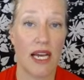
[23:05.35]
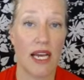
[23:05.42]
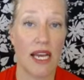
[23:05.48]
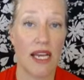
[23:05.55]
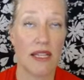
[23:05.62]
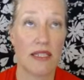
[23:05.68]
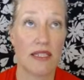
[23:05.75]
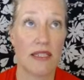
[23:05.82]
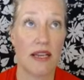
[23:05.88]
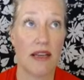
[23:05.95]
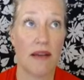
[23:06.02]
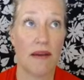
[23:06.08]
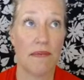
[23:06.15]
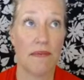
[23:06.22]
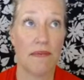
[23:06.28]
It's,
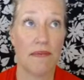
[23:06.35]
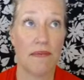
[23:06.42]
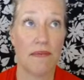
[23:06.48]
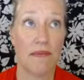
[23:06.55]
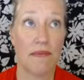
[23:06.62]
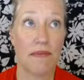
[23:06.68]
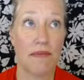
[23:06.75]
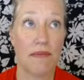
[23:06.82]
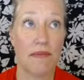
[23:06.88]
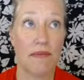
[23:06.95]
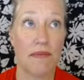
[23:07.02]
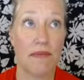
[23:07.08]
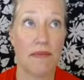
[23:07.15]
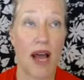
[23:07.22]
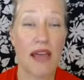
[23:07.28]

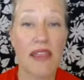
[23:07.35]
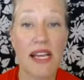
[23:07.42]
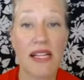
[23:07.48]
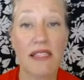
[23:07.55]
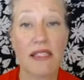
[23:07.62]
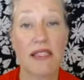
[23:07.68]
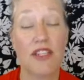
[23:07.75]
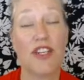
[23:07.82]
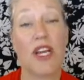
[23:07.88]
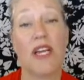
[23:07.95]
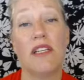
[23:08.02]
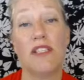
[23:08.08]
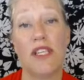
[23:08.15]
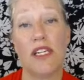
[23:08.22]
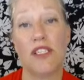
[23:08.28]
I think it's the
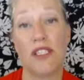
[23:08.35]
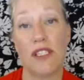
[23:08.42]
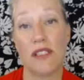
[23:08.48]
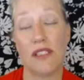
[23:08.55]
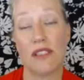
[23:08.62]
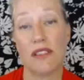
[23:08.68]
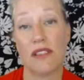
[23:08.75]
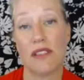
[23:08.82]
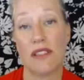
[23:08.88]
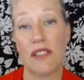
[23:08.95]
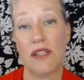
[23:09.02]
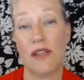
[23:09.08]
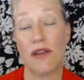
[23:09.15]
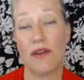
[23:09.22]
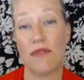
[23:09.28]
change agent.
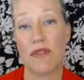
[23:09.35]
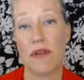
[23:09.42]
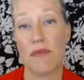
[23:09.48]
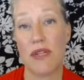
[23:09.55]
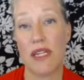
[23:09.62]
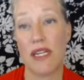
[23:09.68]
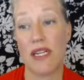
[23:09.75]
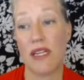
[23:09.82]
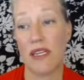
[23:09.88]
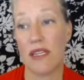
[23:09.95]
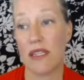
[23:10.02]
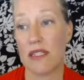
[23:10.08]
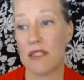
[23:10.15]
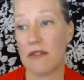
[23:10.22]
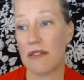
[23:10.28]
If somebody
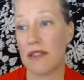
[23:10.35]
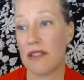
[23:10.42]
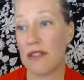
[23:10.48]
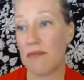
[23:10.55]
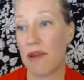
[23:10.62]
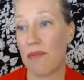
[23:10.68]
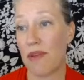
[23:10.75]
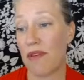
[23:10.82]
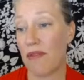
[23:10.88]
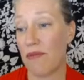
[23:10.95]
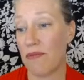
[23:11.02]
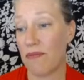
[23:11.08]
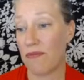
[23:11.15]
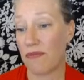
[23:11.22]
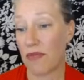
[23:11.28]
is maybe
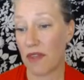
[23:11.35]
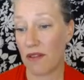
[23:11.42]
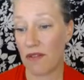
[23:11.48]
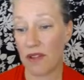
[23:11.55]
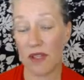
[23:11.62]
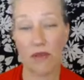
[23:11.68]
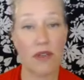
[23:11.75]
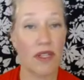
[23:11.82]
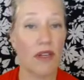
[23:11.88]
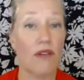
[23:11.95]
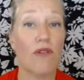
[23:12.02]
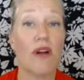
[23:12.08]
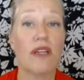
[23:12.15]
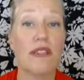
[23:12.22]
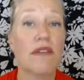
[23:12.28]
feeling really
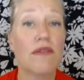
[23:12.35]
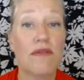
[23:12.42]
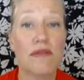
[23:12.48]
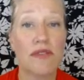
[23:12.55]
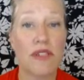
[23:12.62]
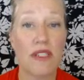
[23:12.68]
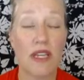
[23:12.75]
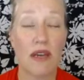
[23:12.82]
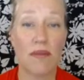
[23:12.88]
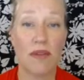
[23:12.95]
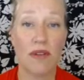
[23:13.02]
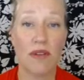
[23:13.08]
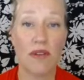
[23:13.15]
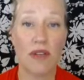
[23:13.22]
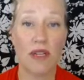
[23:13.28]
aggressive, for
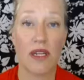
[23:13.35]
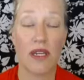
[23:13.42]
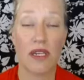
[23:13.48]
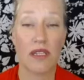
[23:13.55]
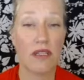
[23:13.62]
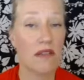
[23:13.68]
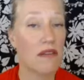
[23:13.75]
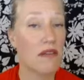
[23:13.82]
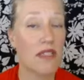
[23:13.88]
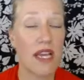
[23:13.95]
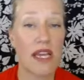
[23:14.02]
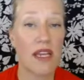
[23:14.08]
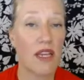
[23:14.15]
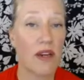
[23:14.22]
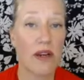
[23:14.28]
example,
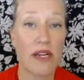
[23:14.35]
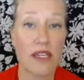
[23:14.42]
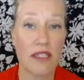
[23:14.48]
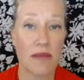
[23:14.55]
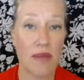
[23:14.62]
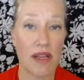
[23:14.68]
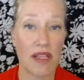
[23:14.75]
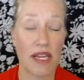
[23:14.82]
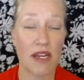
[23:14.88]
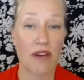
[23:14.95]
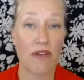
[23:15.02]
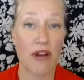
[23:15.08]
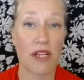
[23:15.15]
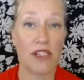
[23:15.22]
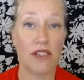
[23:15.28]
staying curious about that
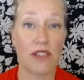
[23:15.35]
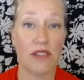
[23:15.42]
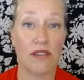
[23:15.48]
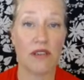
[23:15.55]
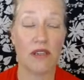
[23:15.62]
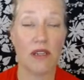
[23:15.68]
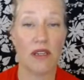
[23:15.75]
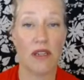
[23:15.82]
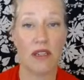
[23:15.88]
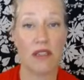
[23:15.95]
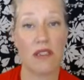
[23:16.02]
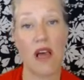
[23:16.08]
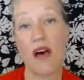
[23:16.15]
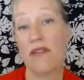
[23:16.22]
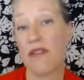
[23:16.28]
aggression
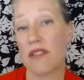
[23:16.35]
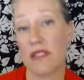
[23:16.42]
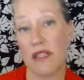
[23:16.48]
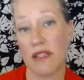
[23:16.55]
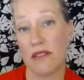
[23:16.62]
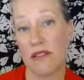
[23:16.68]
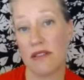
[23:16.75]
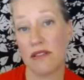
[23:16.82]
softens it.